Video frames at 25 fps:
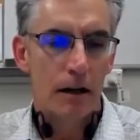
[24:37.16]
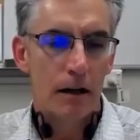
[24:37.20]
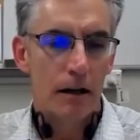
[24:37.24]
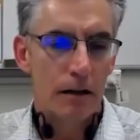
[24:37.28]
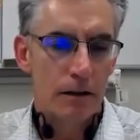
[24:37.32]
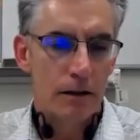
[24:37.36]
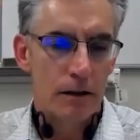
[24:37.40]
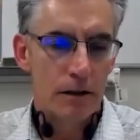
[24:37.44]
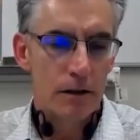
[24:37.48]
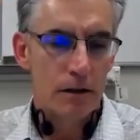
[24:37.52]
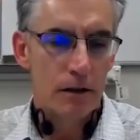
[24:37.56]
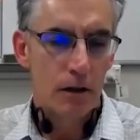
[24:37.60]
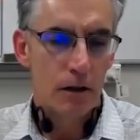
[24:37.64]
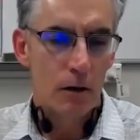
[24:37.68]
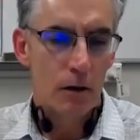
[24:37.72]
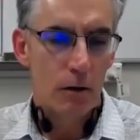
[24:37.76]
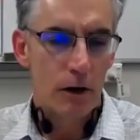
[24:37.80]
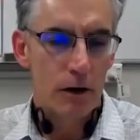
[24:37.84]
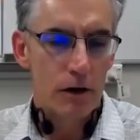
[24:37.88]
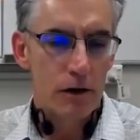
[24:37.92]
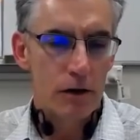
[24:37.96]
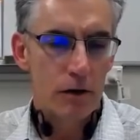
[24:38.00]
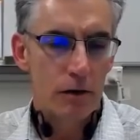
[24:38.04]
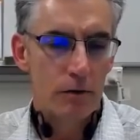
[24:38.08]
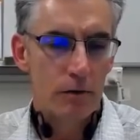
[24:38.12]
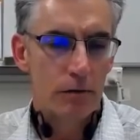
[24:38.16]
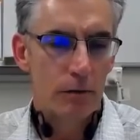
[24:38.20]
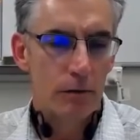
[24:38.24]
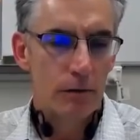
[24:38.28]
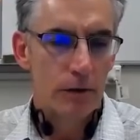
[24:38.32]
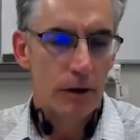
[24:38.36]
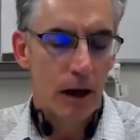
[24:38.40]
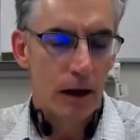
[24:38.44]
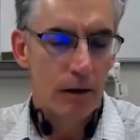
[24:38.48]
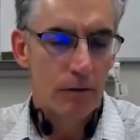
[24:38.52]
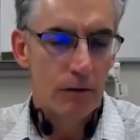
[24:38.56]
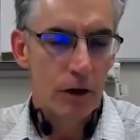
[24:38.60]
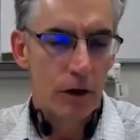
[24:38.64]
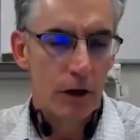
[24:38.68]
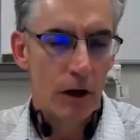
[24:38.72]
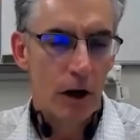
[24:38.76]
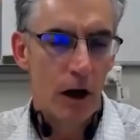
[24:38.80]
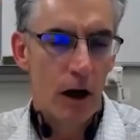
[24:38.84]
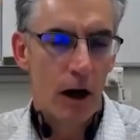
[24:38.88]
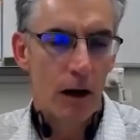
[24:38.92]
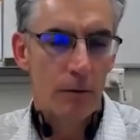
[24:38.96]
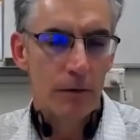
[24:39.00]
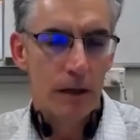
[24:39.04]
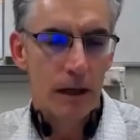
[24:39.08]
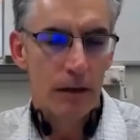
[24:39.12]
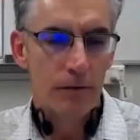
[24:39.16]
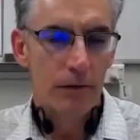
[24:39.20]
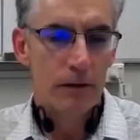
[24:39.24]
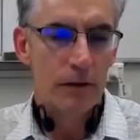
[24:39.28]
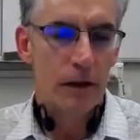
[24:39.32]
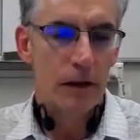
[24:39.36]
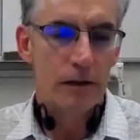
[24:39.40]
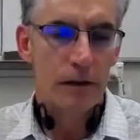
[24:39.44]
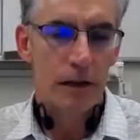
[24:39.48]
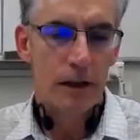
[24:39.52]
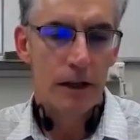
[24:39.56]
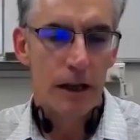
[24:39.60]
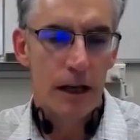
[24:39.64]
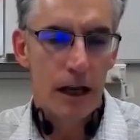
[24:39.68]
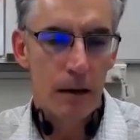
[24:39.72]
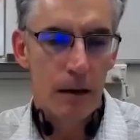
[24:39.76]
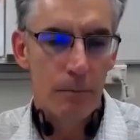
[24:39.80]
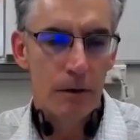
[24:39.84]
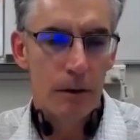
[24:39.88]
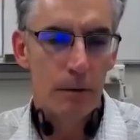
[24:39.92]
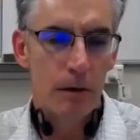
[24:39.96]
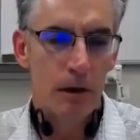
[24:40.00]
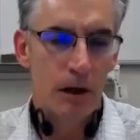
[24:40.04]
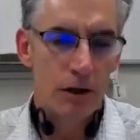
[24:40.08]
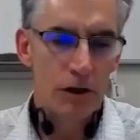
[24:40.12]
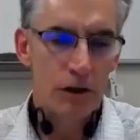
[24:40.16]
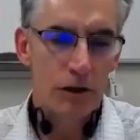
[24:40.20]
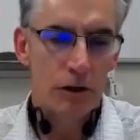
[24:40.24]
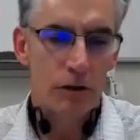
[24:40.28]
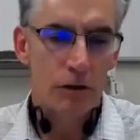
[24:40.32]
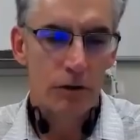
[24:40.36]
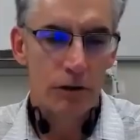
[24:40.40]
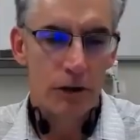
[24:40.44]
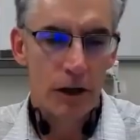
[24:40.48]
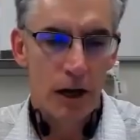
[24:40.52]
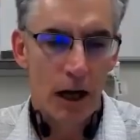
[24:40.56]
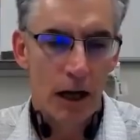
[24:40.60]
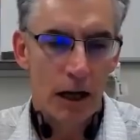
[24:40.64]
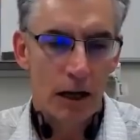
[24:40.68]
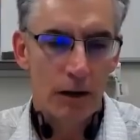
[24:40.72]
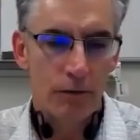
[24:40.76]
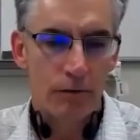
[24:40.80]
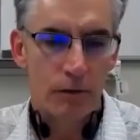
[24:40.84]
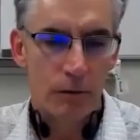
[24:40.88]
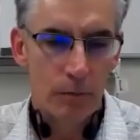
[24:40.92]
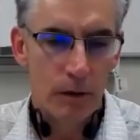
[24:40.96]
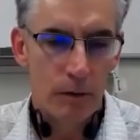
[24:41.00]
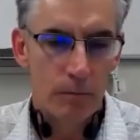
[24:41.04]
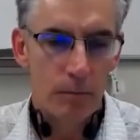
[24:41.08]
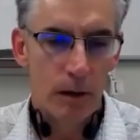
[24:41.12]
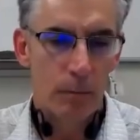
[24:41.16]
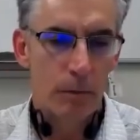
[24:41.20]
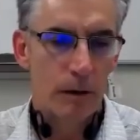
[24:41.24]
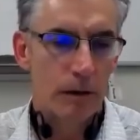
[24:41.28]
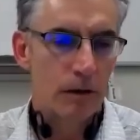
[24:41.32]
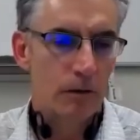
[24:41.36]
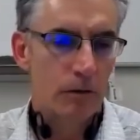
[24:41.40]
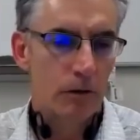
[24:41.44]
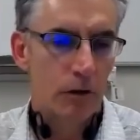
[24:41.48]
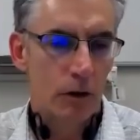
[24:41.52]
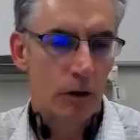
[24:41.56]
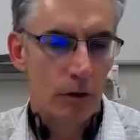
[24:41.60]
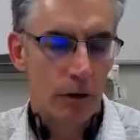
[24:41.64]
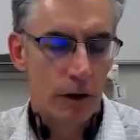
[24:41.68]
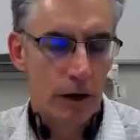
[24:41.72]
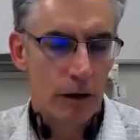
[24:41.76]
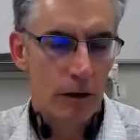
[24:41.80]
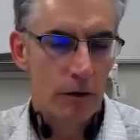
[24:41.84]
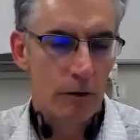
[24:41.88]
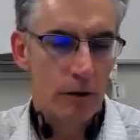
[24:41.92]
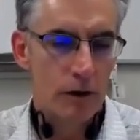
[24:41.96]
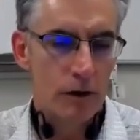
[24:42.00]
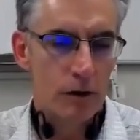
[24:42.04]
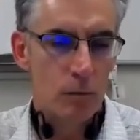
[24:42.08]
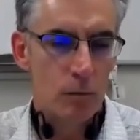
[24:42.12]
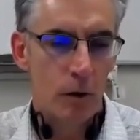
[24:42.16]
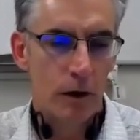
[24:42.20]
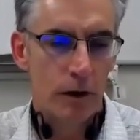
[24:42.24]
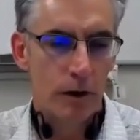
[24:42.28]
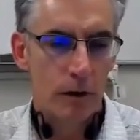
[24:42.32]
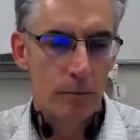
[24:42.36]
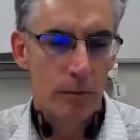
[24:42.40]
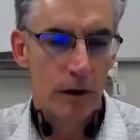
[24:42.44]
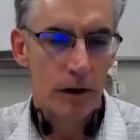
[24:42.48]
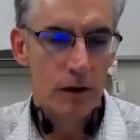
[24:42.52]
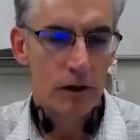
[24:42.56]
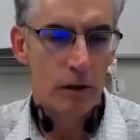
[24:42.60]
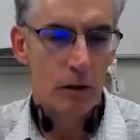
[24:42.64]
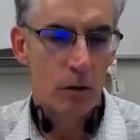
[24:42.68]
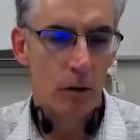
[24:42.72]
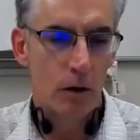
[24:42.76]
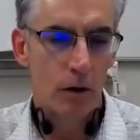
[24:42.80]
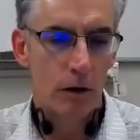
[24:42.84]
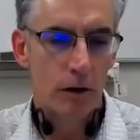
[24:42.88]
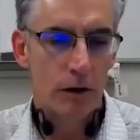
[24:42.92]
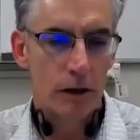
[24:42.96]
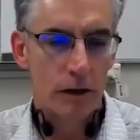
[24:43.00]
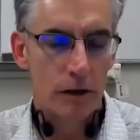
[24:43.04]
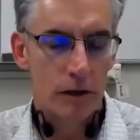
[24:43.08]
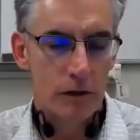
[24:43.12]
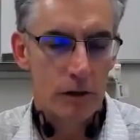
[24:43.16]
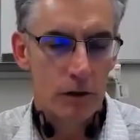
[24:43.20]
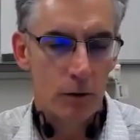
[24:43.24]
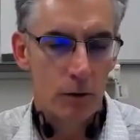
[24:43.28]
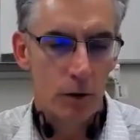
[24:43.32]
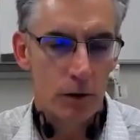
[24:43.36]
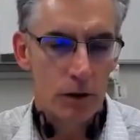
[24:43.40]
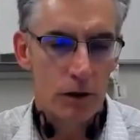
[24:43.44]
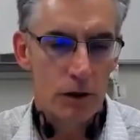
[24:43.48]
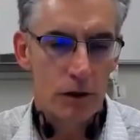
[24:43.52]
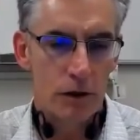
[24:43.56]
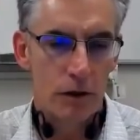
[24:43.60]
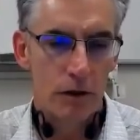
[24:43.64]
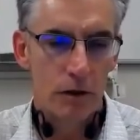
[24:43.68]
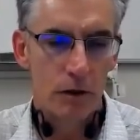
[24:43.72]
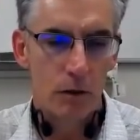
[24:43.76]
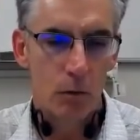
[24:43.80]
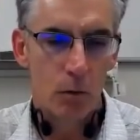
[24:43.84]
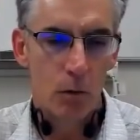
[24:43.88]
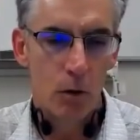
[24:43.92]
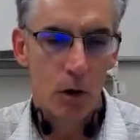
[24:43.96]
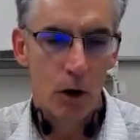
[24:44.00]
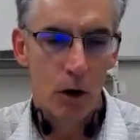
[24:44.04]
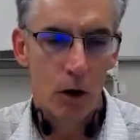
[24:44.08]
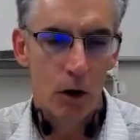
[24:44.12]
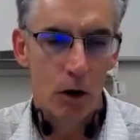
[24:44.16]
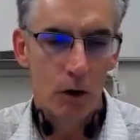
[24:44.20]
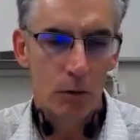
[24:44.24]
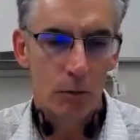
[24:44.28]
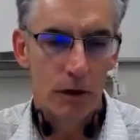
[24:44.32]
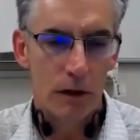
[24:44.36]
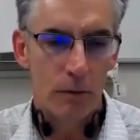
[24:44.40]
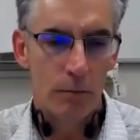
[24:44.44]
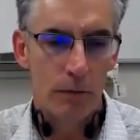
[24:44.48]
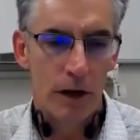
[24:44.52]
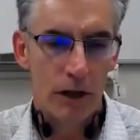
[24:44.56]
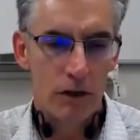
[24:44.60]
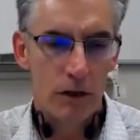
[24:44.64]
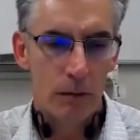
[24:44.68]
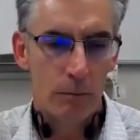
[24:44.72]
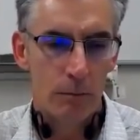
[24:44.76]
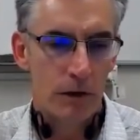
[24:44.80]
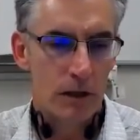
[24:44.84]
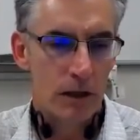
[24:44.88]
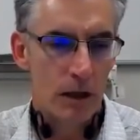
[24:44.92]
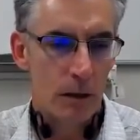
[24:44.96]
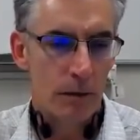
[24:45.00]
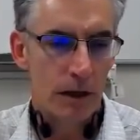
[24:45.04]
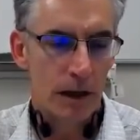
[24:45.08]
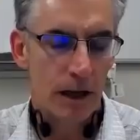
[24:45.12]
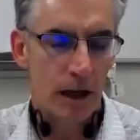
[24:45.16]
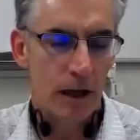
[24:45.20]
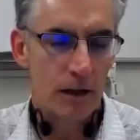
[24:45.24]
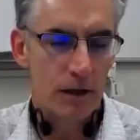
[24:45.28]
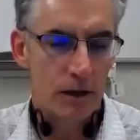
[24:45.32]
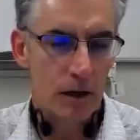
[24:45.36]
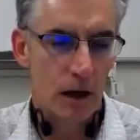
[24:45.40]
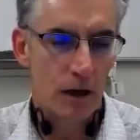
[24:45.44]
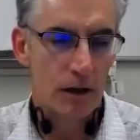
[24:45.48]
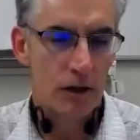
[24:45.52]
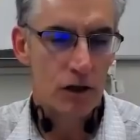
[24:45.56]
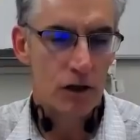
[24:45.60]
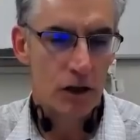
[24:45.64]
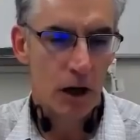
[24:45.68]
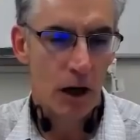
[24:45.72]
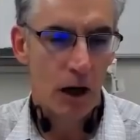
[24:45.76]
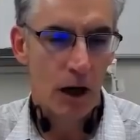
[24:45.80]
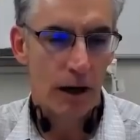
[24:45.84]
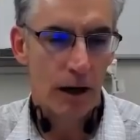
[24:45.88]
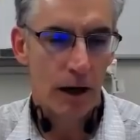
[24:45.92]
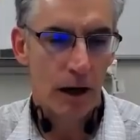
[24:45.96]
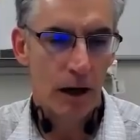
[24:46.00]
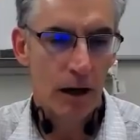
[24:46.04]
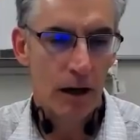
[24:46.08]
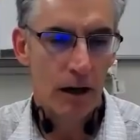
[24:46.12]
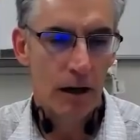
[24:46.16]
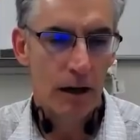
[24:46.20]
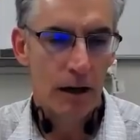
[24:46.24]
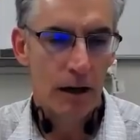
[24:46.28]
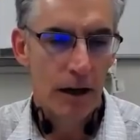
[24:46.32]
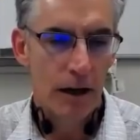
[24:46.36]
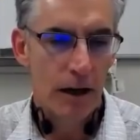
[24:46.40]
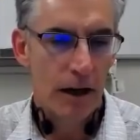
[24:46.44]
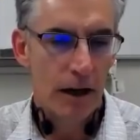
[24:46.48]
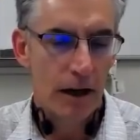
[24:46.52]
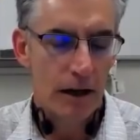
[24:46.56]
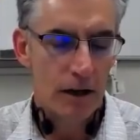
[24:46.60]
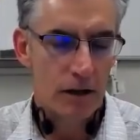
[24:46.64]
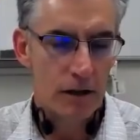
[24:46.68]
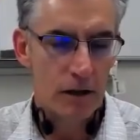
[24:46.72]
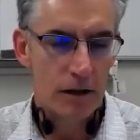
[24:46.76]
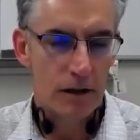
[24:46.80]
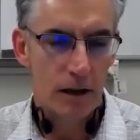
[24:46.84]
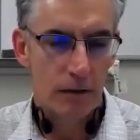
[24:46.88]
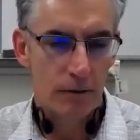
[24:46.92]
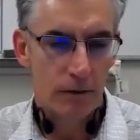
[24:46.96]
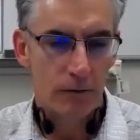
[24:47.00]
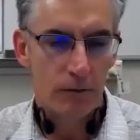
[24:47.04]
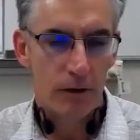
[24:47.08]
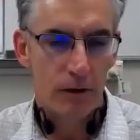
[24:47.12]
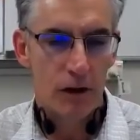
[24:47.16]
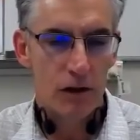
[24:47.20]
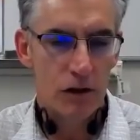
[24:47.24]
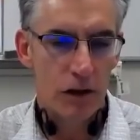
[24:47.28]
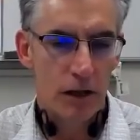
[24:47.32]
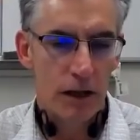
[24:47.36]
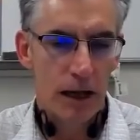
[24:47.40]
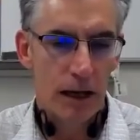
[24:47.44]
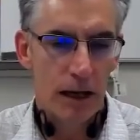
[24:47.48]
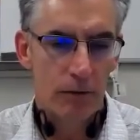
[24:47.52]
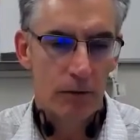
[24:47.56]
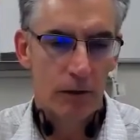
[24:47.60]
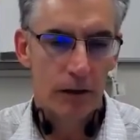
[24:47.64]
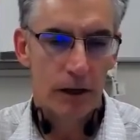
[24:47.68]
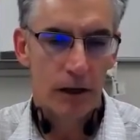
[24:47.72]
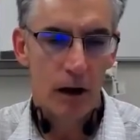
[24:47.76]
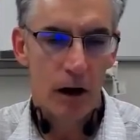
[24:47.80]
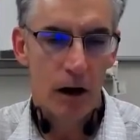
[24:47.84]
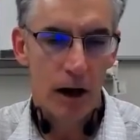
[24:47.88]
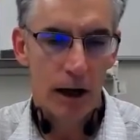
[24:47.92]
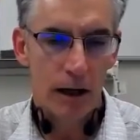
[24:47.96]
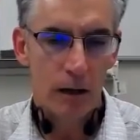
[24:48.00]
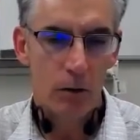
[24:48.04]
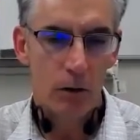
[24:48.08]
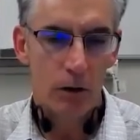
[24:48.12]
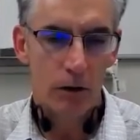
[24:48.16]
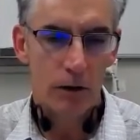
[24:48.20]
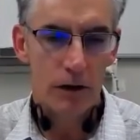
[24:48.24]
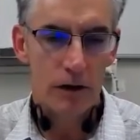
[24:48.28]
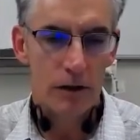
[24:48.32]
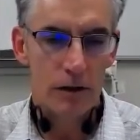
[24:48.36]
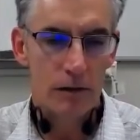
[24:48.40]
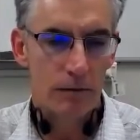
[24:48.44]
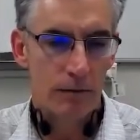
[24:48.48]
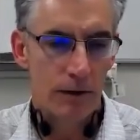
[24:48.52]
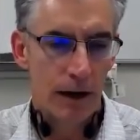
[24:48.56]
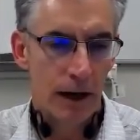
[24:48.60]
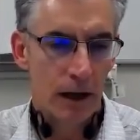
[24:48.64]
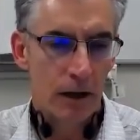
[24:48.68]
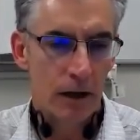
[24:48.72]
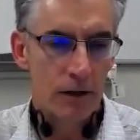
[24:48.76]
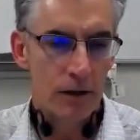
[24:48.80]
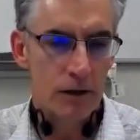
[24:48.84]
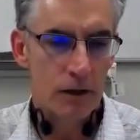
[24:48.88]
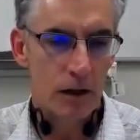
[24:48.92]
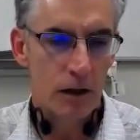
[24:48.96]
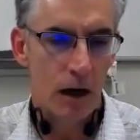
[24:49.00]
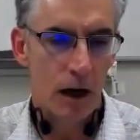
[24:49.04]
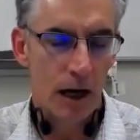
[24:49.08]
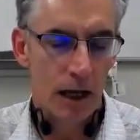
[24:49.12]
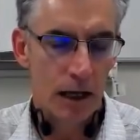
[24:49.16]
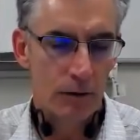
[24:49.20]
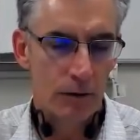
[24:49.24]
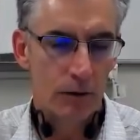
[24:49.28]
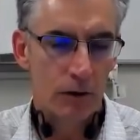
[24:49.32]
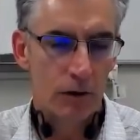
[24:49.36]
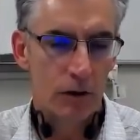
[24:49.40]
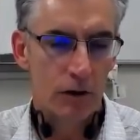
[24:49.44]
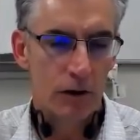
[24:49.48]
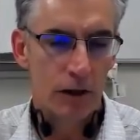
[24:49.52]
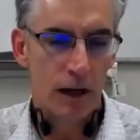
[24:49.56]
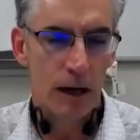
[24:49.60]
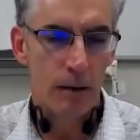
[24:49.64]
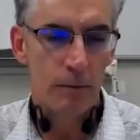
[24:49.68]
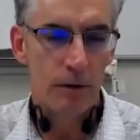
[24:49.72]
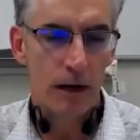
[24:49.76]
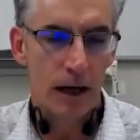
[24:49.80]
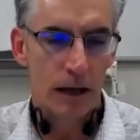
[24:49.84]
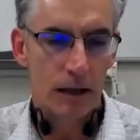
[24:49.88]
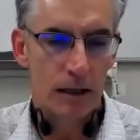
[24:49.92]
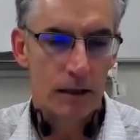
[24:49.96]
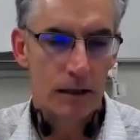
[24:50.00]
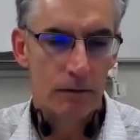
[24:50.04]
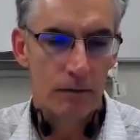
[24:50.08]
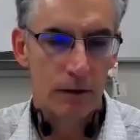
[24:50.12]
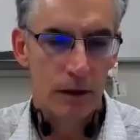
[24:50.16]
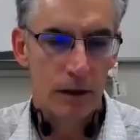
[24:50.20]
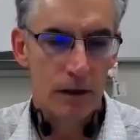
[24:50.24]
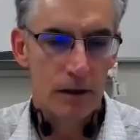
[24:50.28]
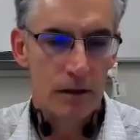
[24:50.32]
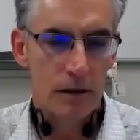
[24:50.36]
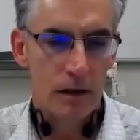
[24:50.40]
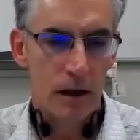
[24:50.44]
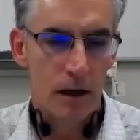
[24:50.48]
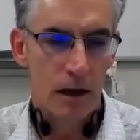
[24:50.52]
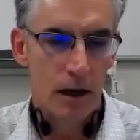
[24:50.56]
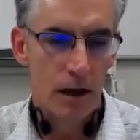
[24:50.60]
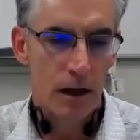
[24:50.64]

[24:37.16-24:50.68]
This is a question from Dave Durheim. Given that the epidemiological data from Republic of Korea is one of the best quality sources in the world, with a major epidemic outside China, you said they've invested heavily in high quality surveillance and high level containment activities.